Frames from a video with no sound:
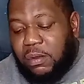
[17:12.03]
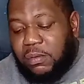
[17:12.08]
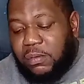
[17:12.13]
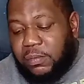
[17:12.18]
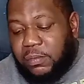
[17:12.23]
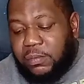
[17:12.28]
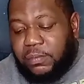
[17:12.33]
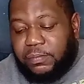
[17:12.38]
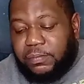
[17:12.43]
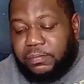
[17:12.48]

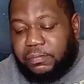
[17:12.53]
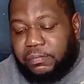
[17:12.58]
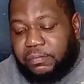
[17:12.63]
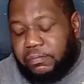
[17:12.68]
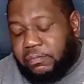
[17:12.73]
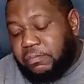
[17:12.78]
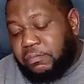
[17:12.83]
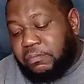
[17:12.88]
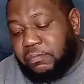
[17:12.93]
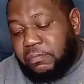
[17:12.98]
want to give a
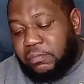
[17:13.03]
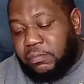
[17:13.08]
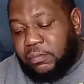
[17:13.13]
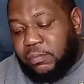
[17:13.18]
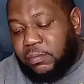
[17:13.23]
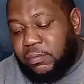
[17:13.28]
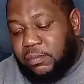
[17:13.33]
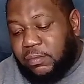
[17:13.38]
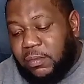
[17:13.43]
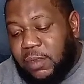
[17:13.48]
shout out to
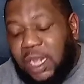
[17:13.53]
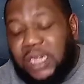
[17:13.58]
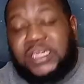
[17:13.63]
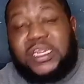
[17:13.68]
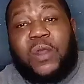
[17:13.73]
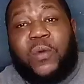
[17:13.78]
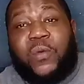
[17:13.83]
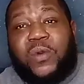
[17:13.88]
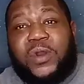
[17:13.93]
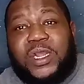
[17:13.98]

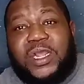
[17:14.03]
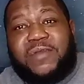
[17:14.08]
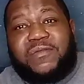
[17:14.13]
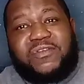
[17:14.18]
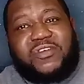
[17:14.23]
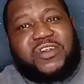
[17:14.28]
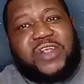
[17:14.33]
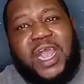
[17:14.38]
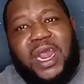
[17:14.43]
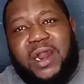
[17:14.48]
everybody, to
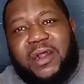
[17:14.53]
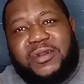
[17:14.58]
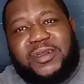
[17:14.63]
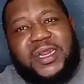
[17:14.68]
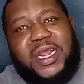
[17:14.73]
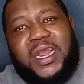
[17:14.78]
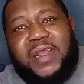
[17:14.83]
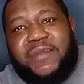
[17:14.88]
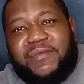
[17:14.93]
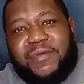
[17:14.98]
my
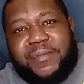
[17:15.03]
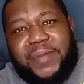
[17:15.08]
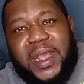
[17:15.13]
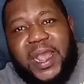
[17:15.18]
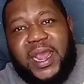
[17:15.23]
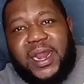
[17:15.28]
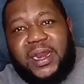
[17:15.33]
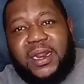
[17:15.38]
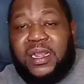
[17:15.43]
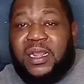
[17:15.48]
Foreshore
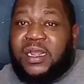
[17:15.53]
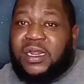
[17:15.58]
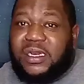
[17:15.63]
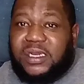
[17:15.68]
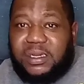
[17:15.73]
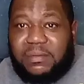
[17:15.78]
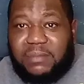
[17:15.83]
family,